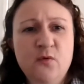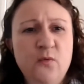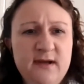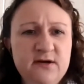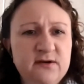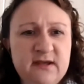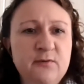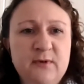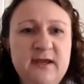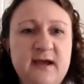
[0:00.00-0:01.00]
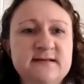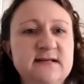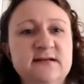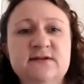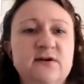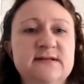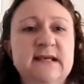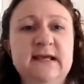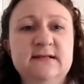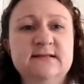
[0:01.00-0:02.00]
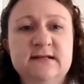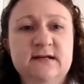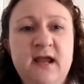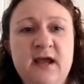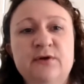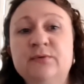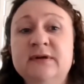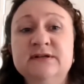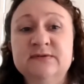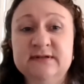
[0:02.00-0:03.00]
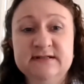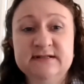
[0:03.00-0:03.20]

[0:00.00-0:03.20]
Where can we access those kits, and how do we do it?